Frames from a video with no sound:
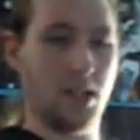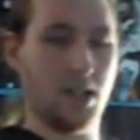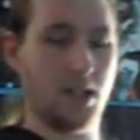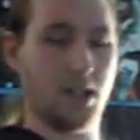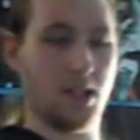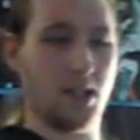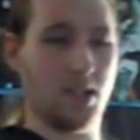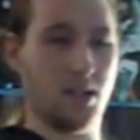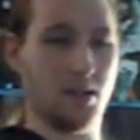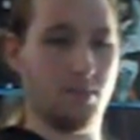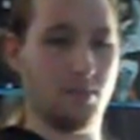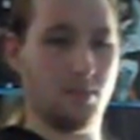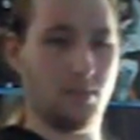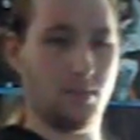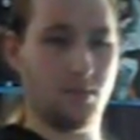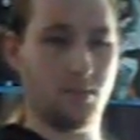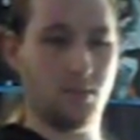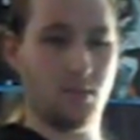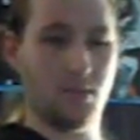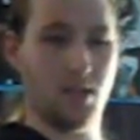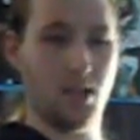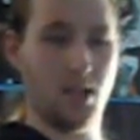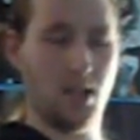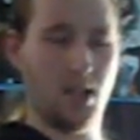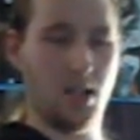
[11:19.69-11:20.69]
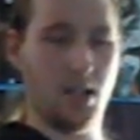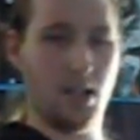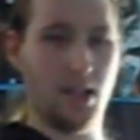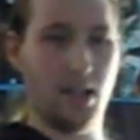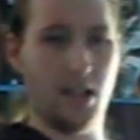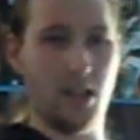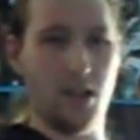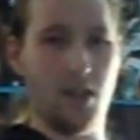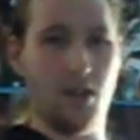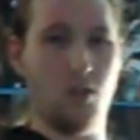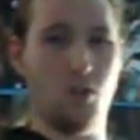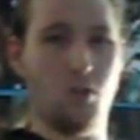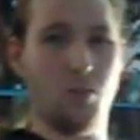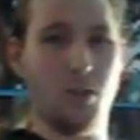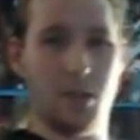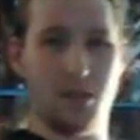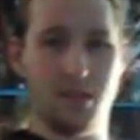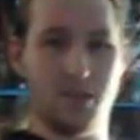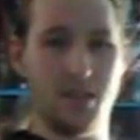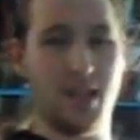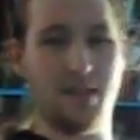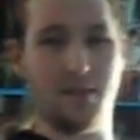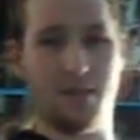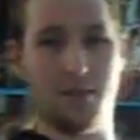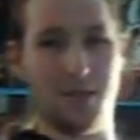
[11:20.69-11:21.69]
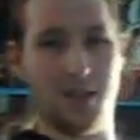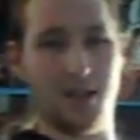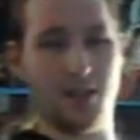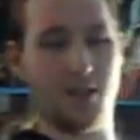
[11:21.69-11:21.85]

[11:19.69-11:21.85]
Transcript: and it almost never